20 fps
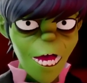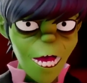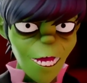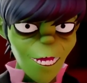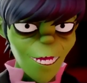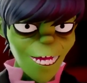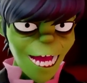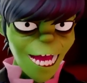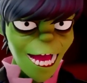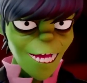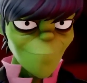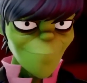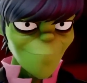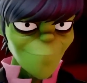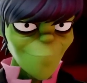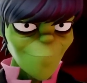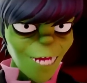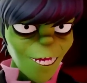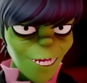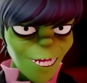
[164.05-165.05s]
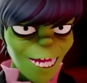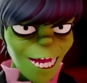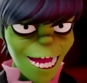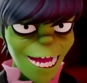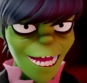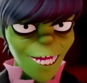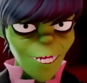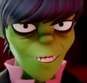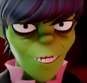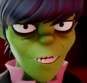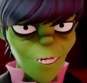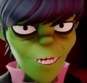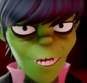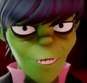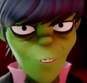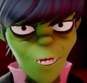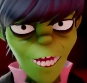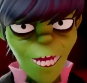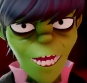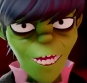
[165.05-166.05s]
Okay, okay.
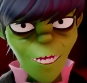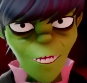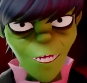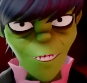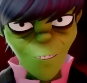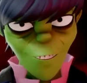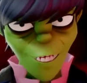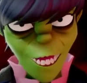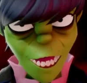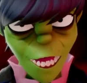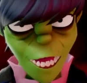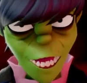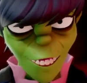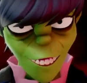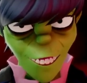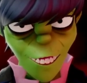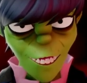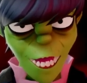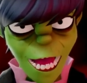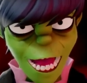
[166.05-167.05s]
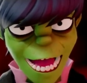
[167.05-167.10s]
Introducing the first